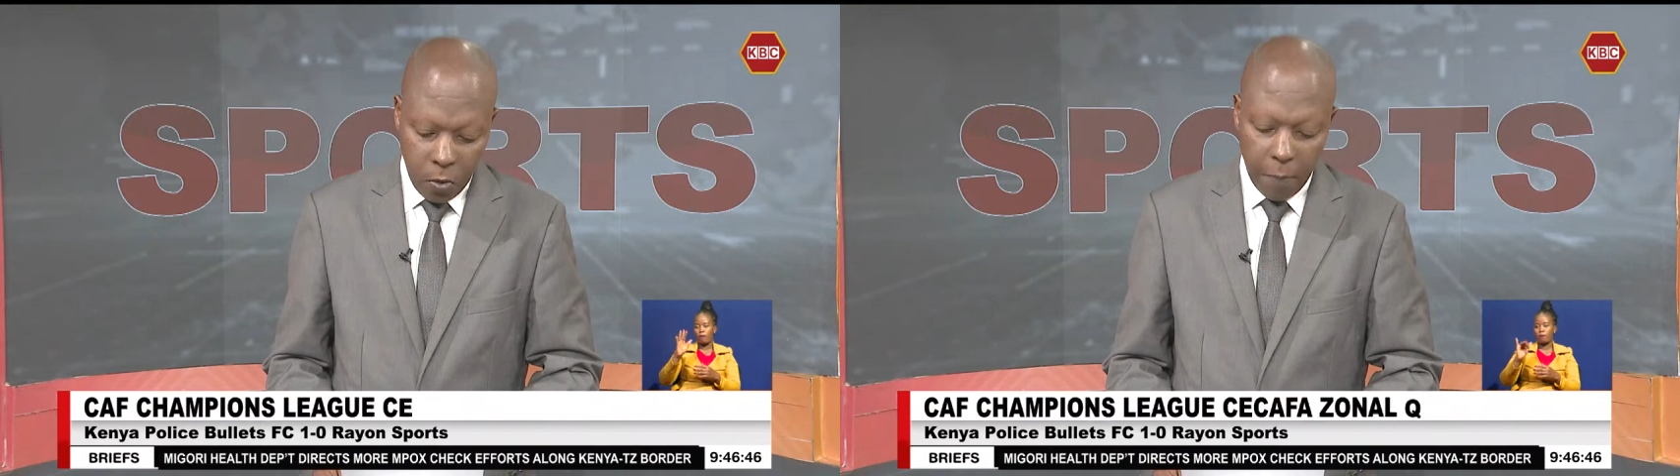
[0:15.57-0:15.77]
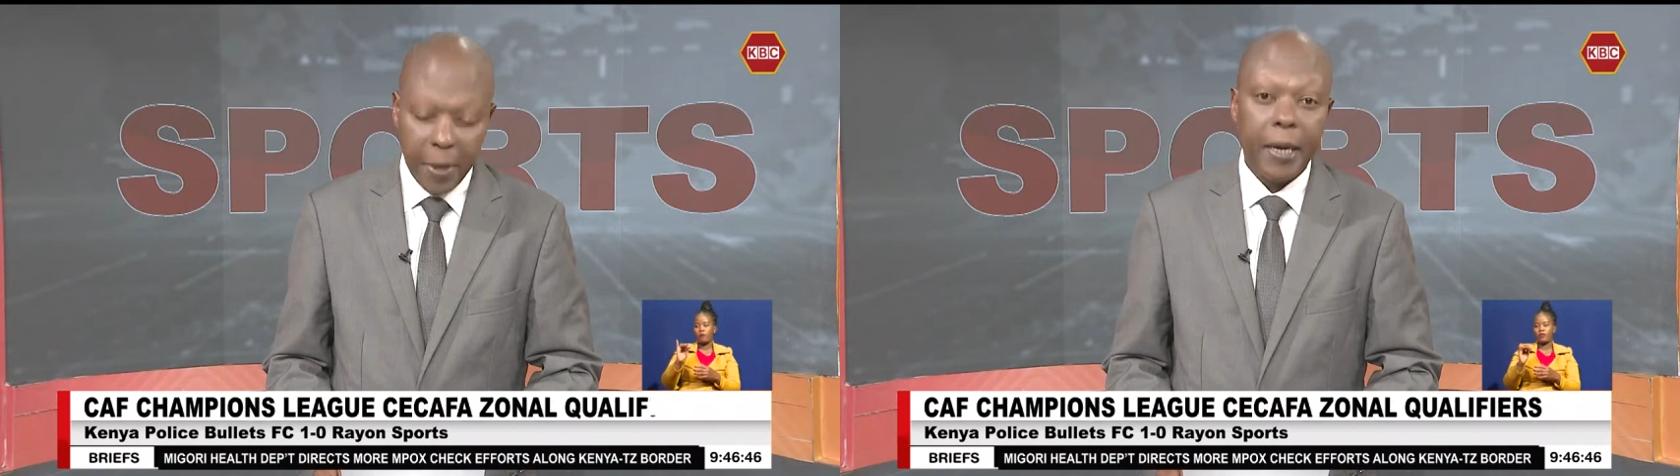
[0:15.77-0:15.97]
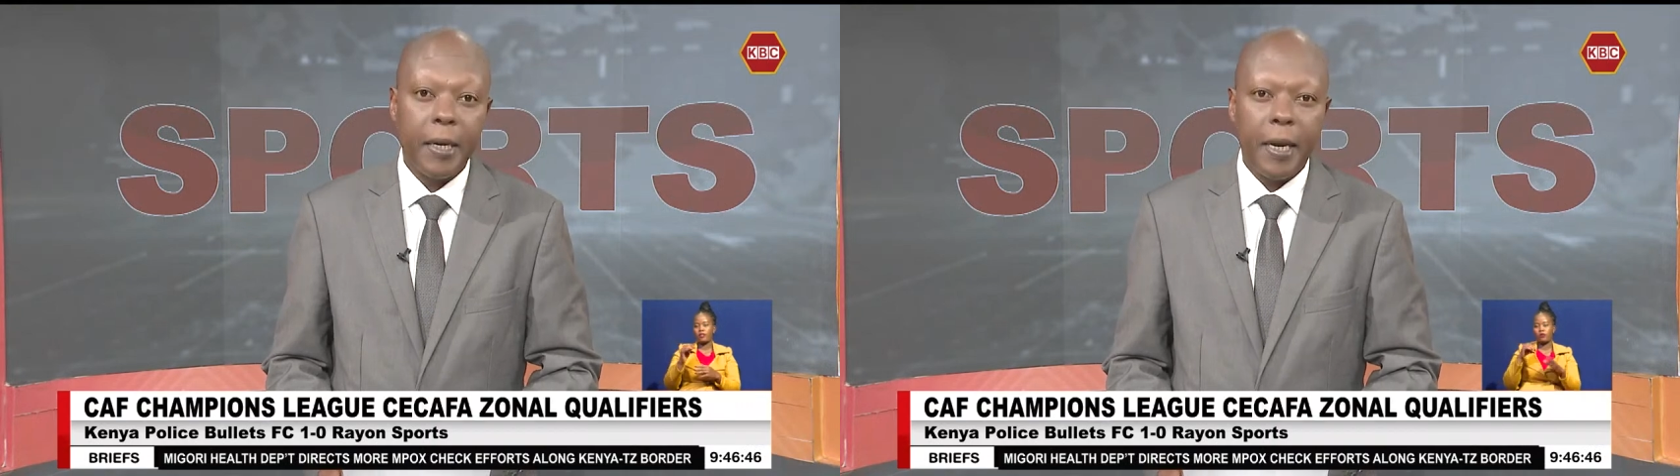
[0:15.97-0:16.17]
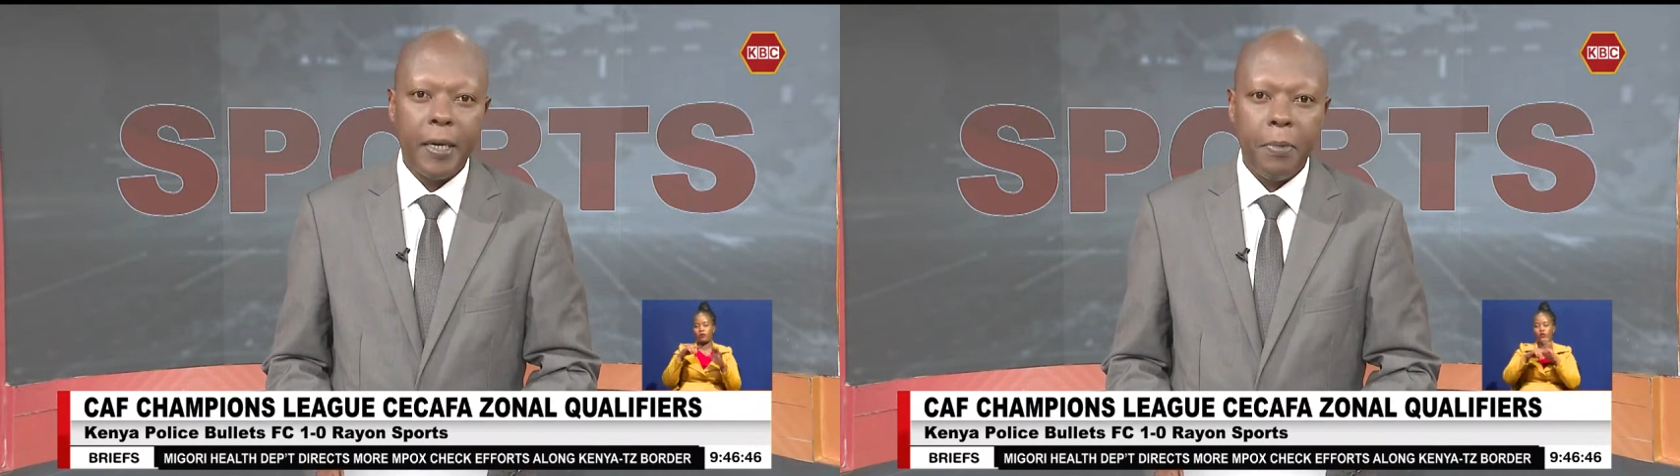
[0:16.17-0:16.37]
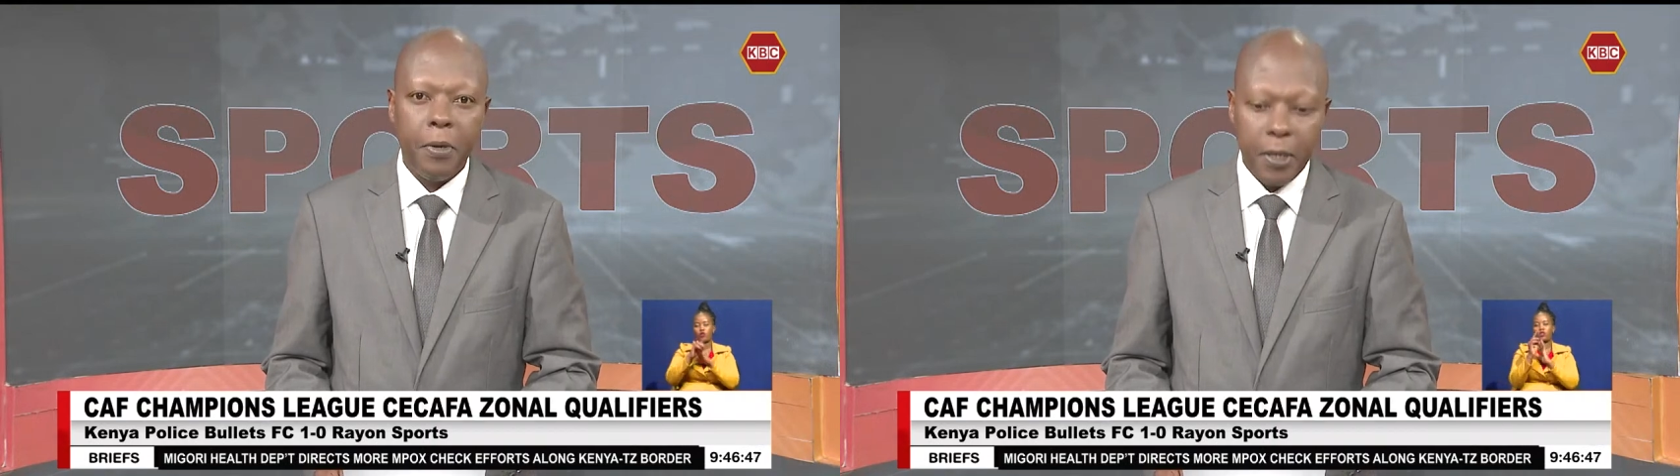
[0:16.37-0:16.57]
while making
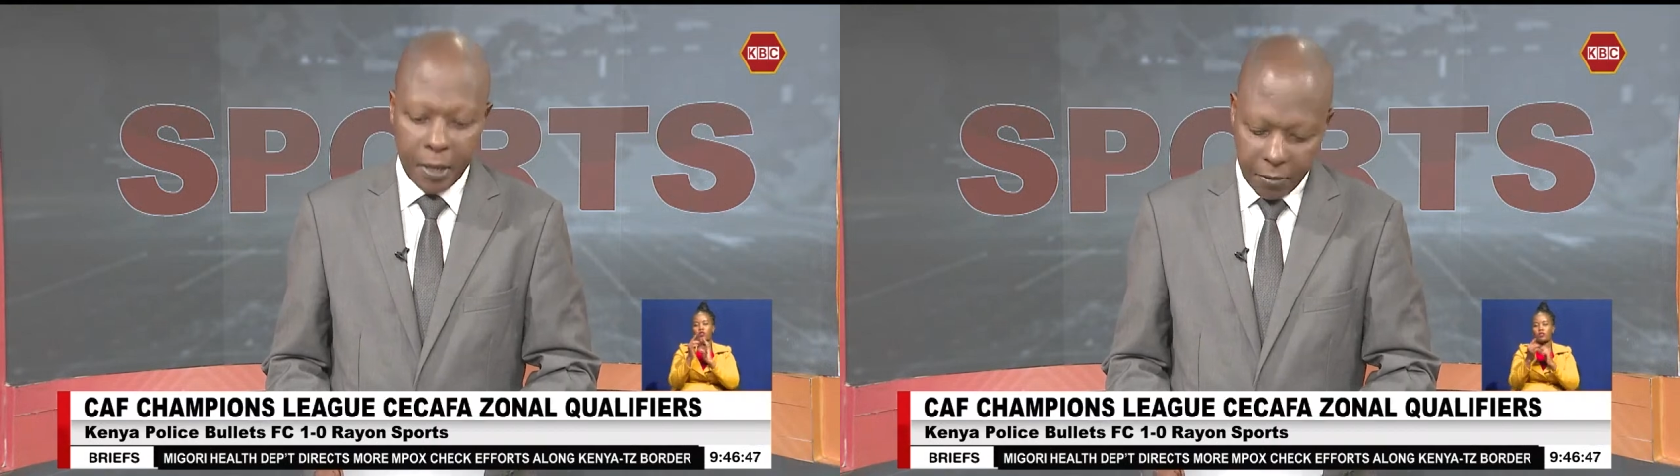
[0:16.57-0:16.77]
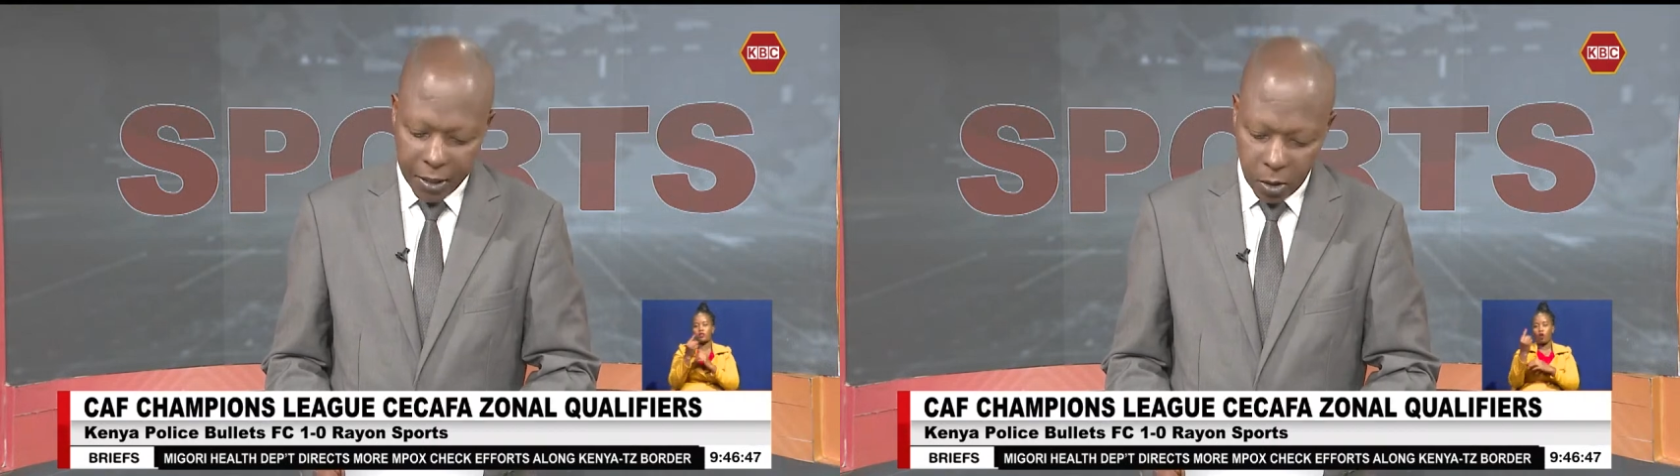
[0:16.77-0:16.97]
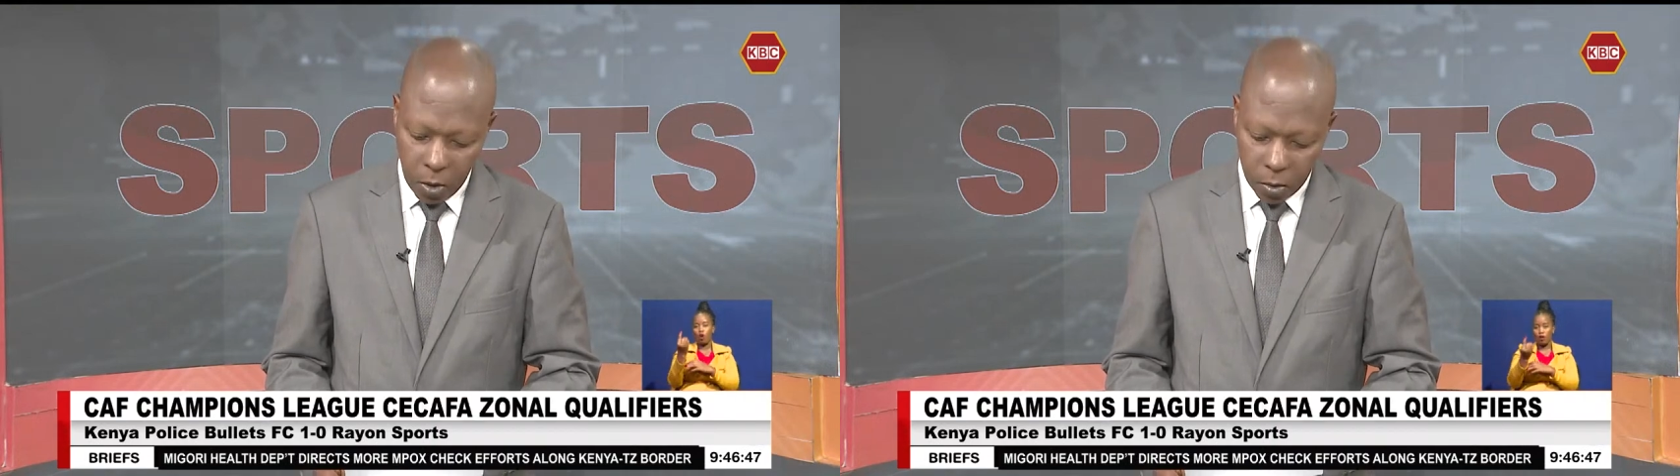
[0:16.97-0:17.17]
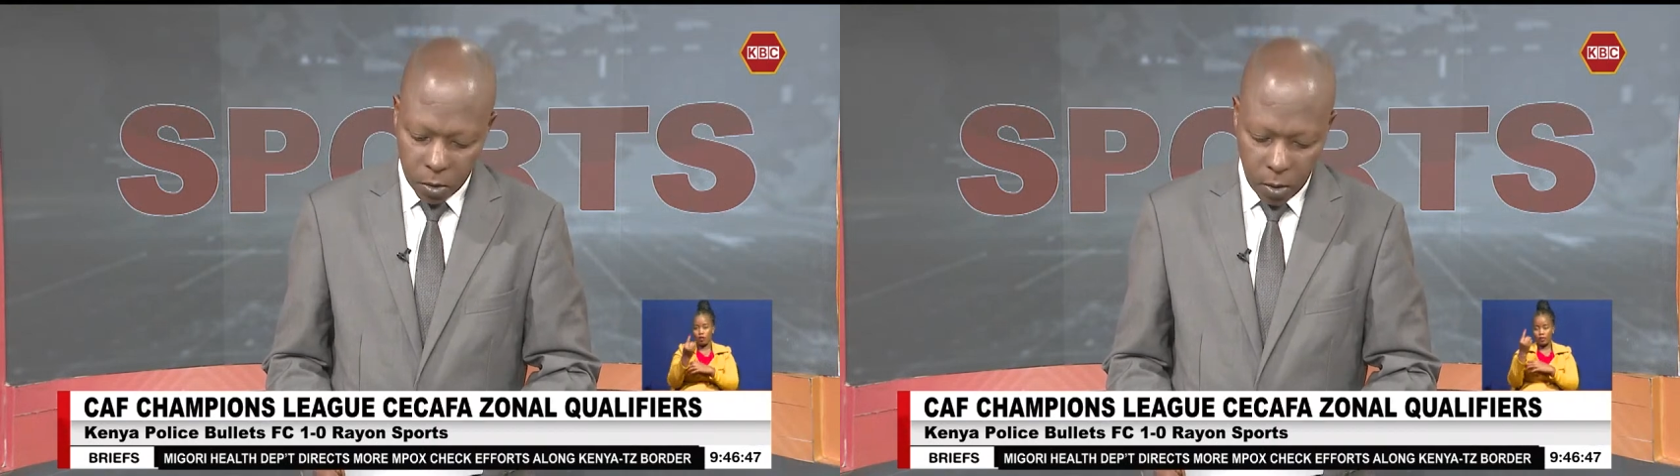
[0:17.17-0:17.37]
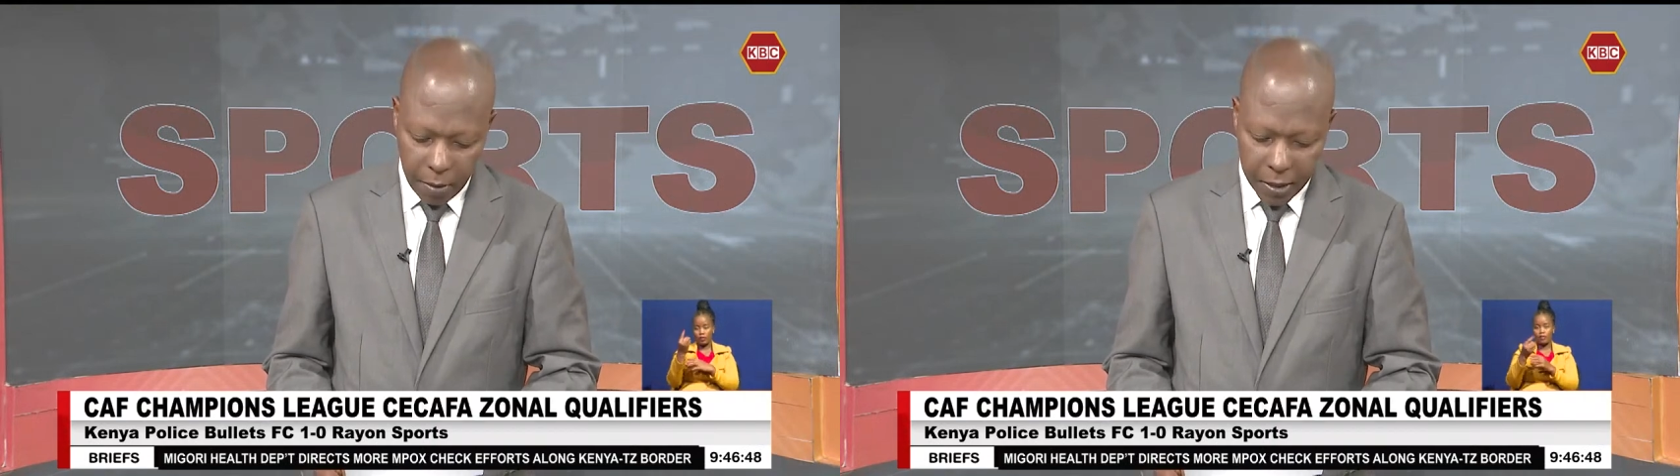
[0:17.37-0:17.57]
their debut in the
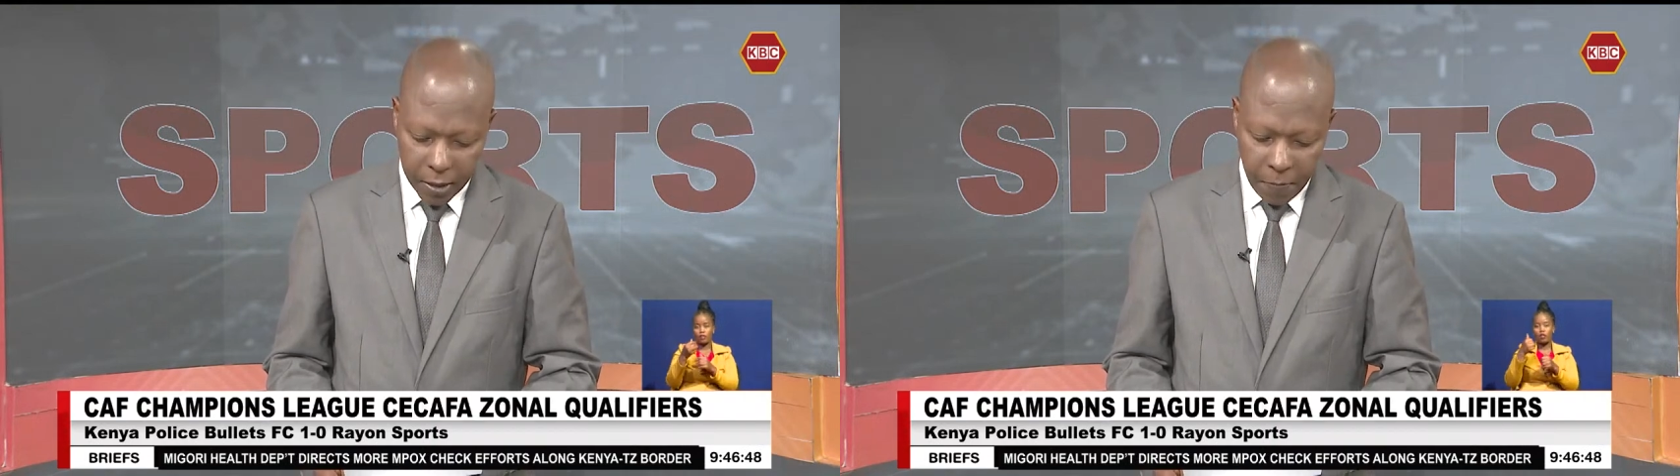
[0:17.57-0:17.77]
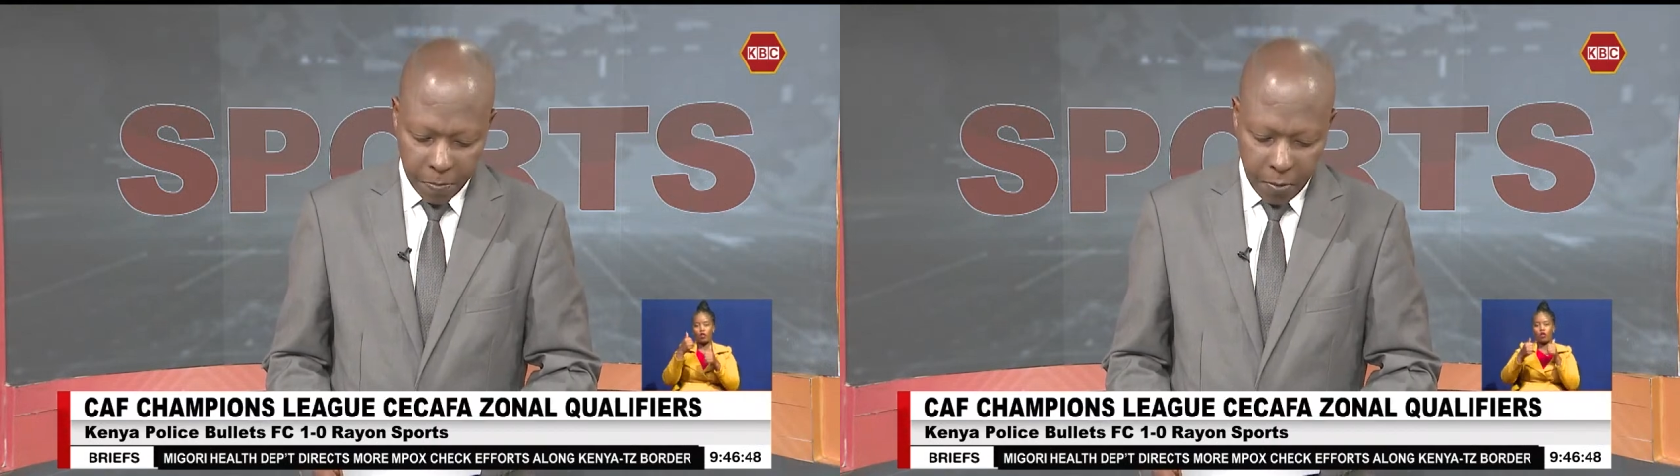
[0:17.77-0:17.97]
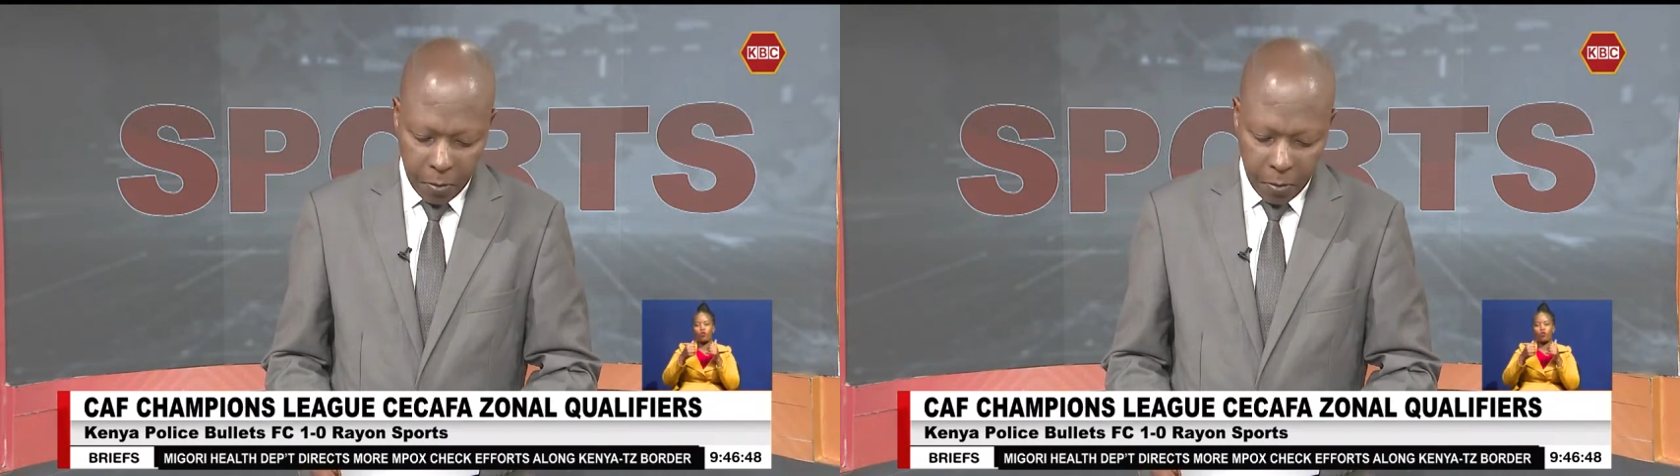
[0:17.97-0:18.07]
regional tournament.